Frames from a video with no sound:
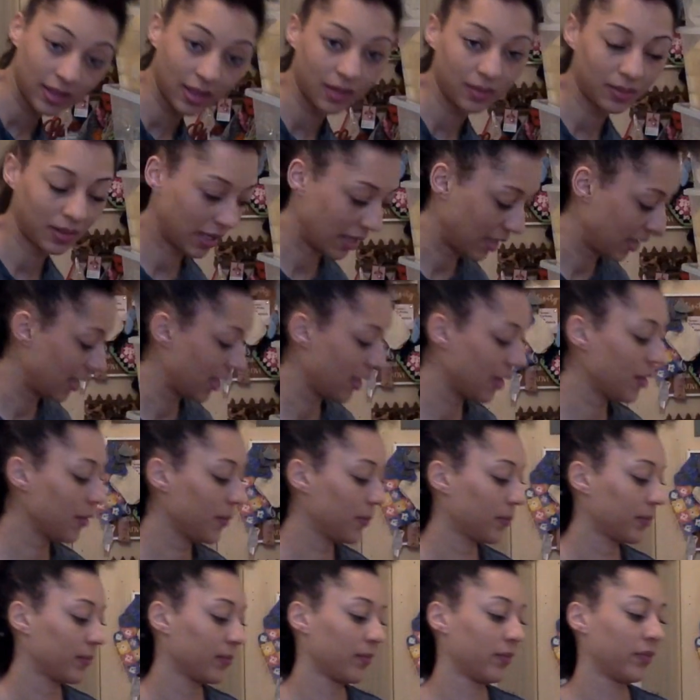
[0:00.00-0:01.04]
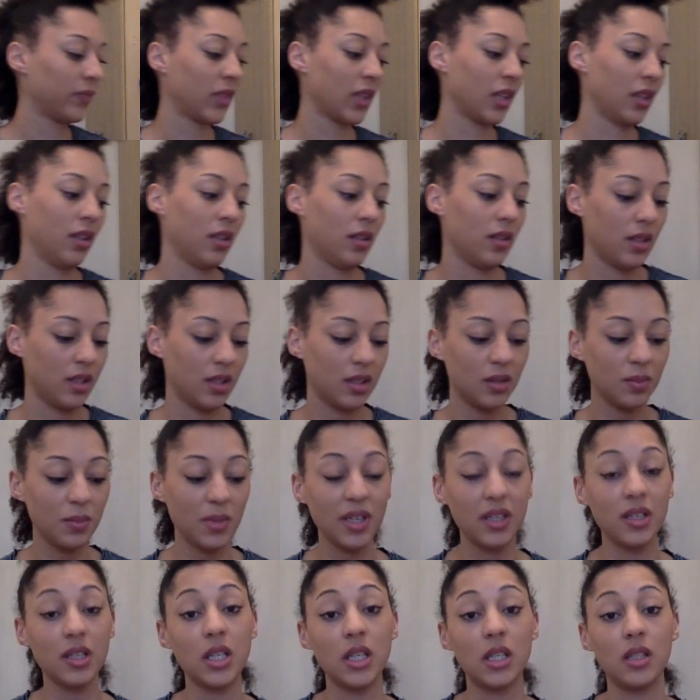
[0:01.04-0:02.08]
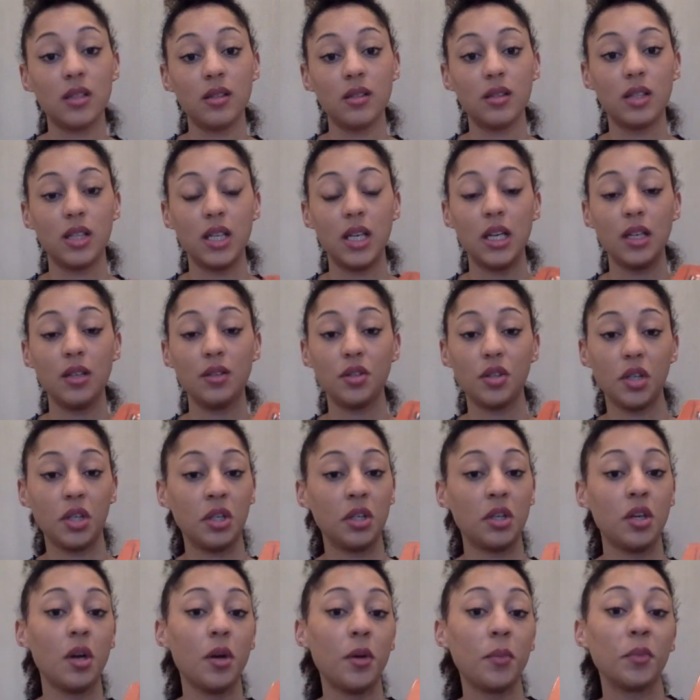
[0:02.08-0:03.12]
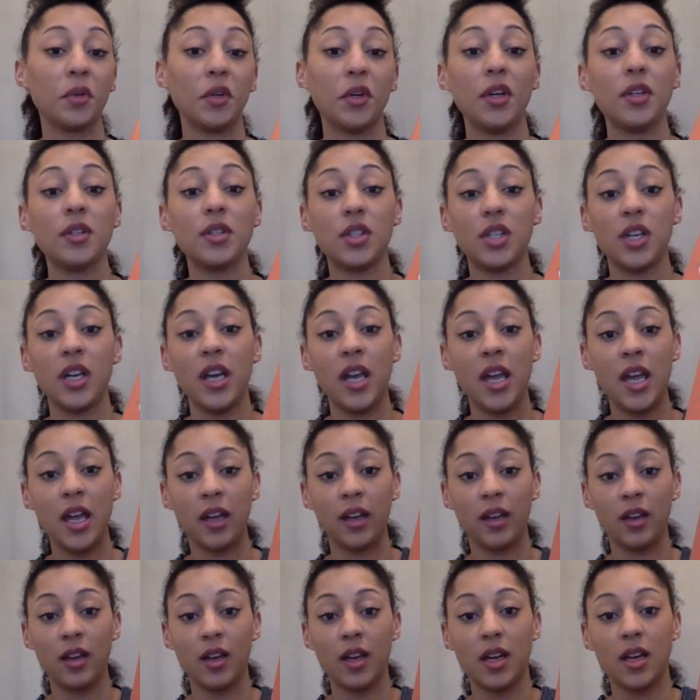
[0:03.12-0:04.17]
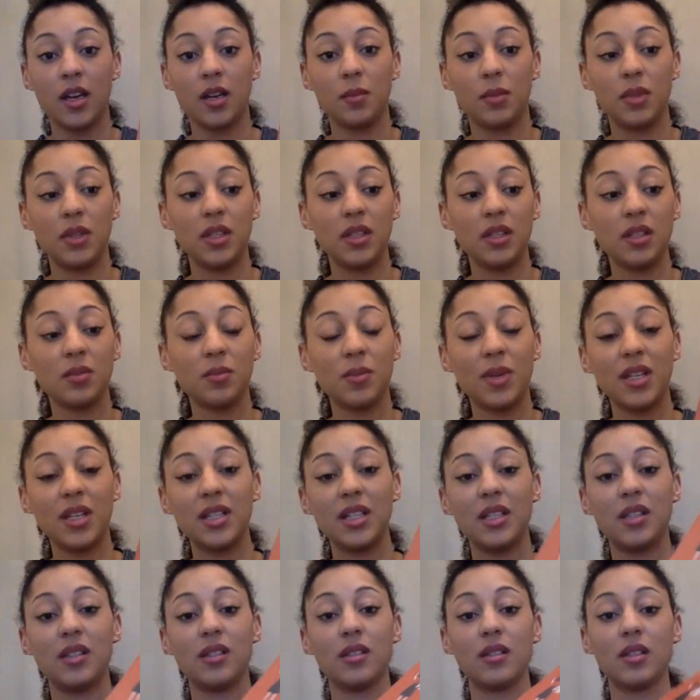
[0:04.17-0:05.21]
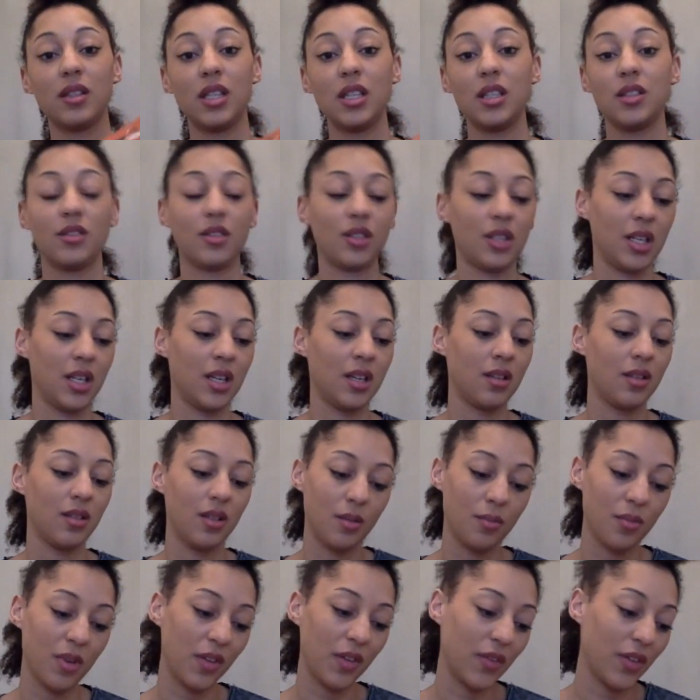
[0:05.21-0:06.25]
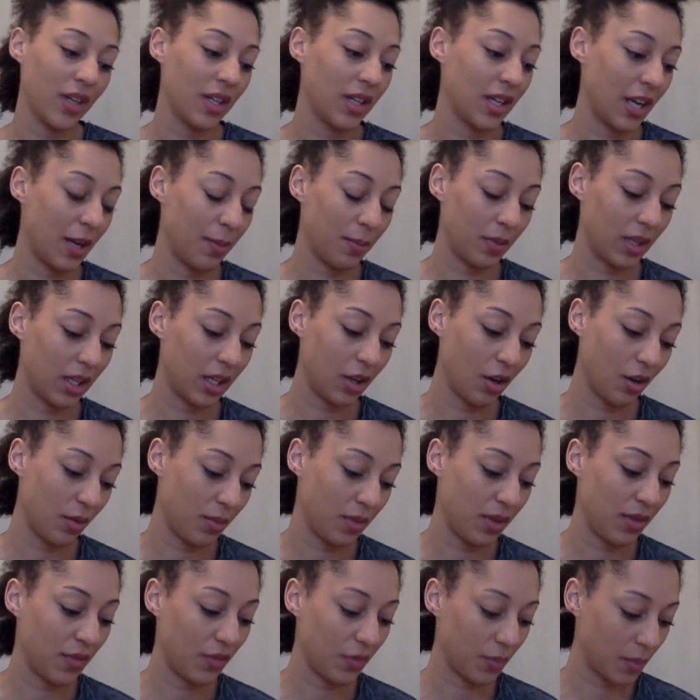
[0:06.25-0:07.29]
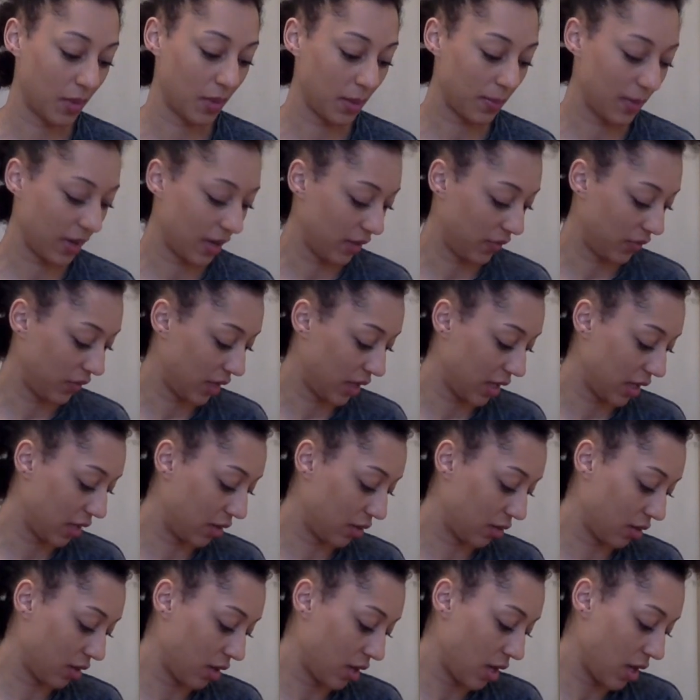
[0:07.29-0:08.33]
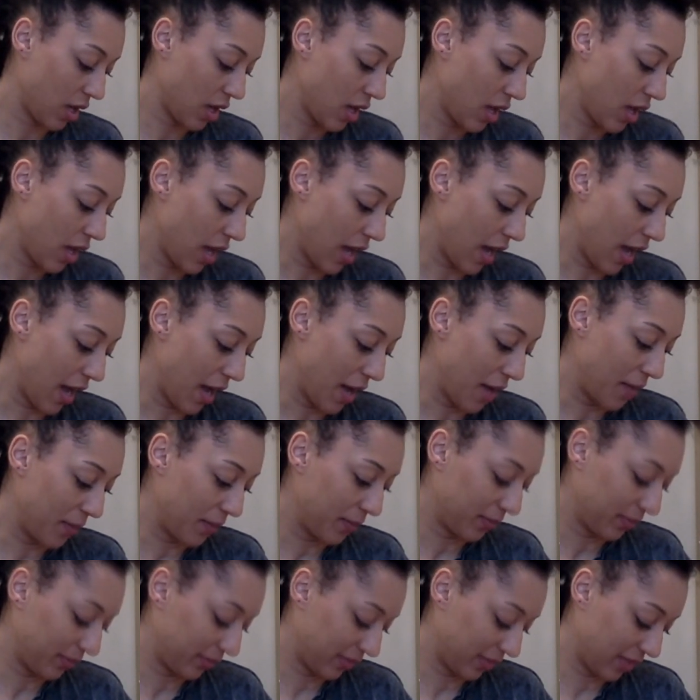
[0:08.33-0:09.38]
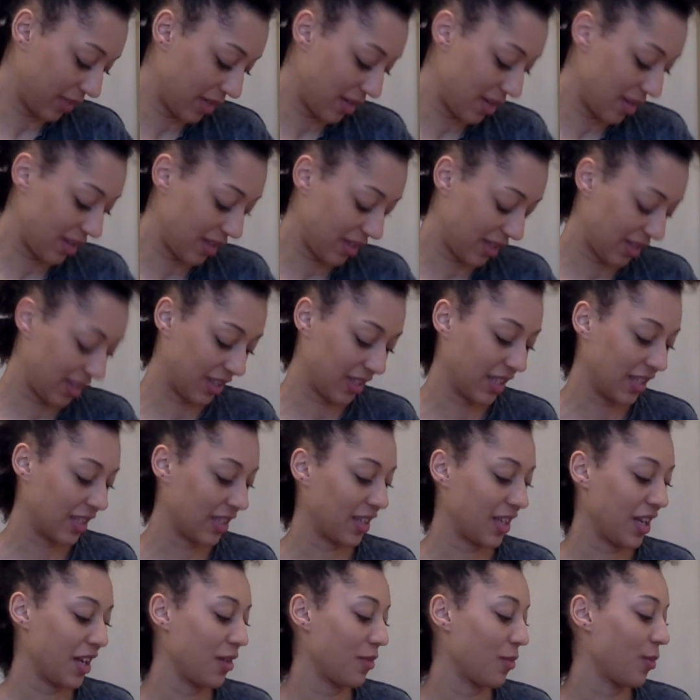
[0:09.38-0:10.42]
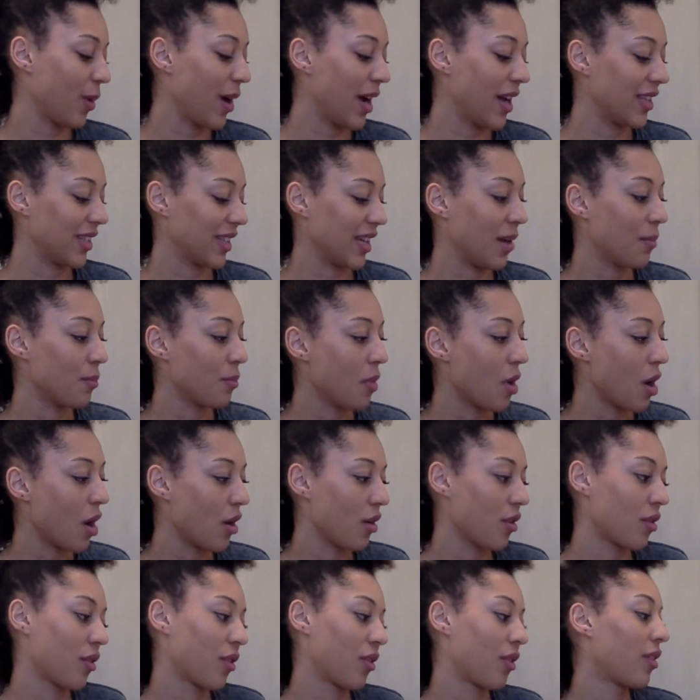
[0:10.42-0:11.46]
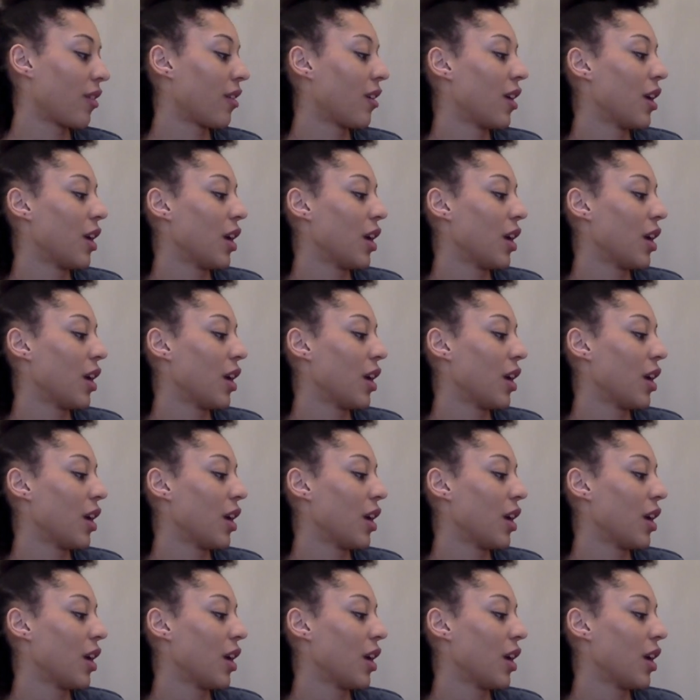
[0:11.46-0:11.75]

down here, this is my knit and stitch, and I know I'm crocheting, but this is my knit and stitch tin that my friend Emily got me for my birthday. And it says things like, where's that moth?